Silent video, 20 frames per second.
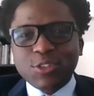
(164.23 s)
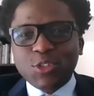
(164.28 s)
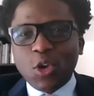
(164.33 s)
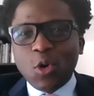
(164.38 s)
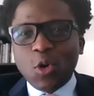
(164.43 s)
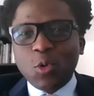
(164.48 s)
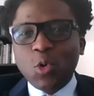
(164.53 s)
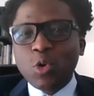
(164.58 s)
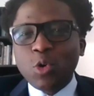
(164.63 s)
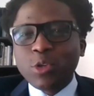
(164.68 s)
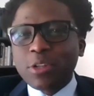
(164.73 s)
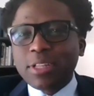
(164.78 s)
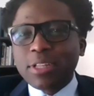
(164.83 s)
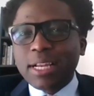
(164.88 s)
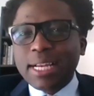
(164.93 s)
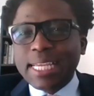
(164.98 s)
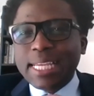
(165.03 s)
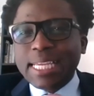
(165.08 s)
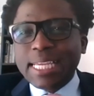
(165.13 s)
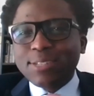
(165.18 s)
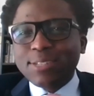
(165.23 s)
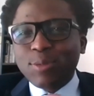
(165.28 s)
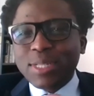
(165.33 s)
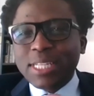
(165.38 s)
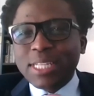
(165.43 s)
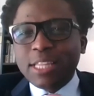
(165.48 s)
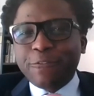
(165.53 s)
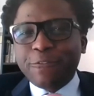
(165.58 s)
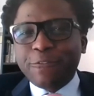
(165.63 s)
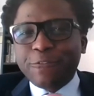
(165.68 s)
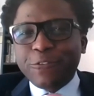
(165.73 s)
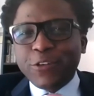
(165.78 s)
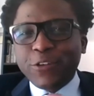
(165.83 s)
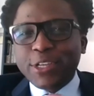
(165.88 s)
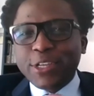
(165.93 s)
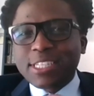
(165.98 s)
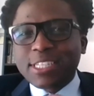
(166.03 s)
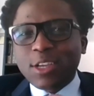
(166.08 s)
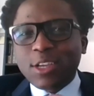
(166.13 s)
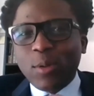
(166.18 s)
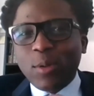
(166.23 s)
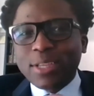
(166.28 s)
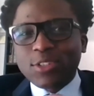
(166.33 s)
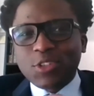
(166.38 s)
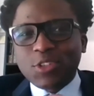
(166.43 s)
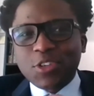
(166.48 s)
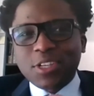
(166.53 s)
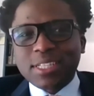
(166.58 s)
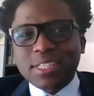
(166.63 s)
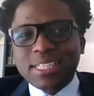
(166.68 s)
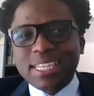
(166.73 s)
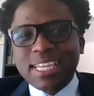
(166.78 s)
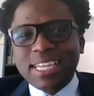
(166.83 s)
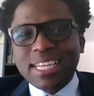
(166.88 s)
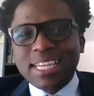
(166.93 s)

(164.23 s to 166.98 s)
who's going to lead? We need a first question.